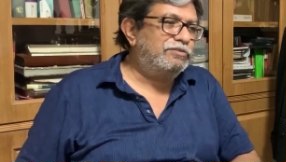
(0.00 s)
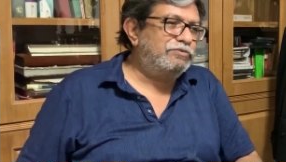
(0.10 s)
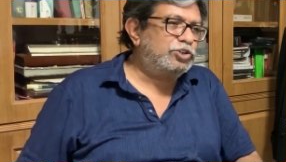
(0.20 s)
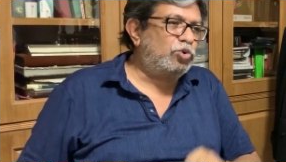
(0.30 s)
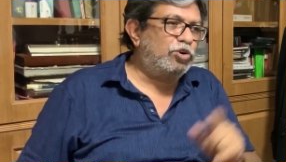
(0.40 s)

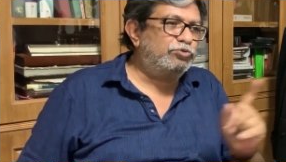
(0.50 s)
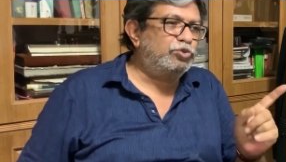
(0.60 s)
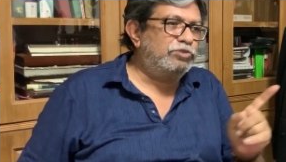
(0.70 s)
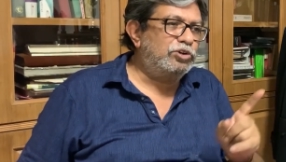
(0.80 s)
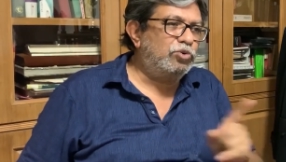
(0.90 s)
which all of you
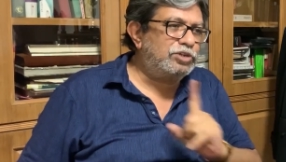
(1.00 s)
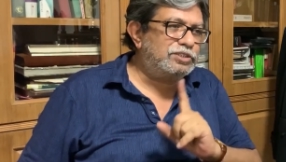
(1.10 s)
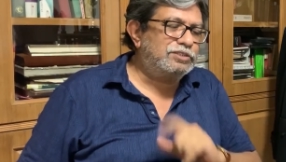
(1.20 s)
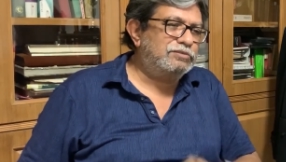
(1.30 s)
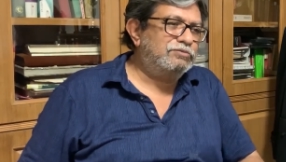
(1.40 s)
will
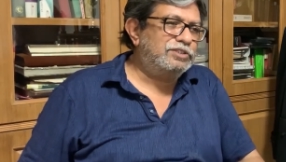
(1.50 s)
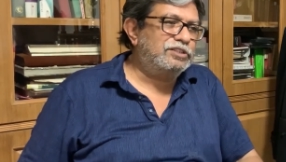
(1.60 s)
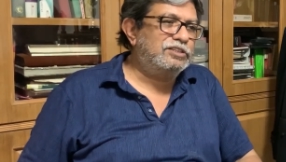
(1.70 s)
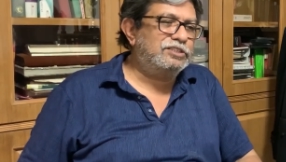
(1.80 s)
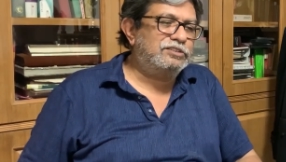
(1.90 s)
notice
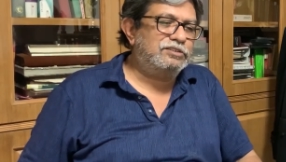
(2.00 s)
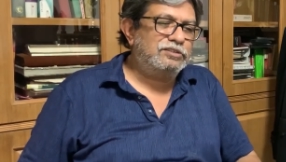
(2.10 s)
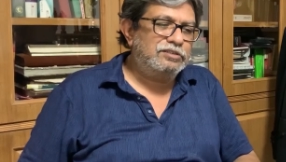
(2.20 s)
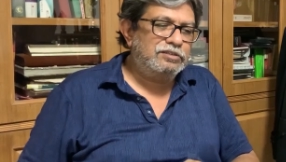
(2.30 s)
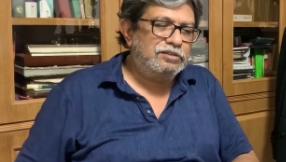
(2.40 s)
within this
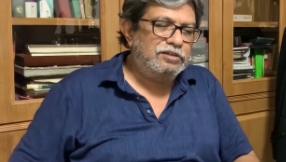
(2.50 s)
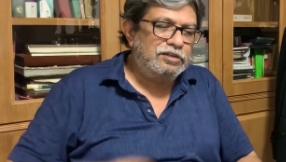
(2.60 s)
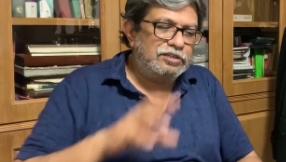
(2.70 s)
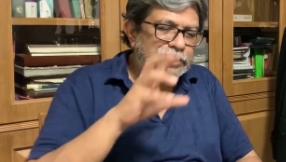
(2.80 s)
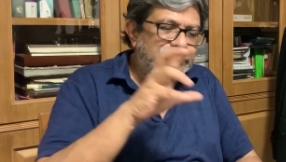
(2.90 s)

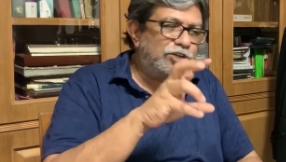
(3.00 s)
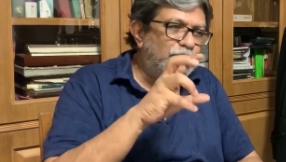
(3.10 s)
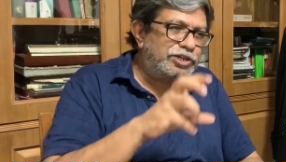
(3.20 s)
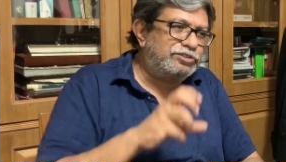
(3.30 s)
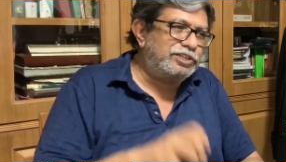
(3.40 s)
section
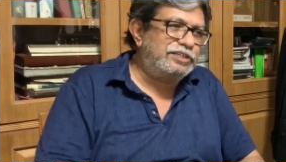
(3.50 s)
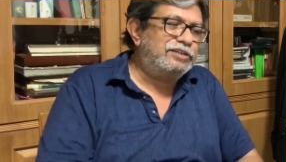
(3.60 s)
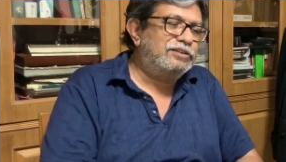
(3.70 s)
23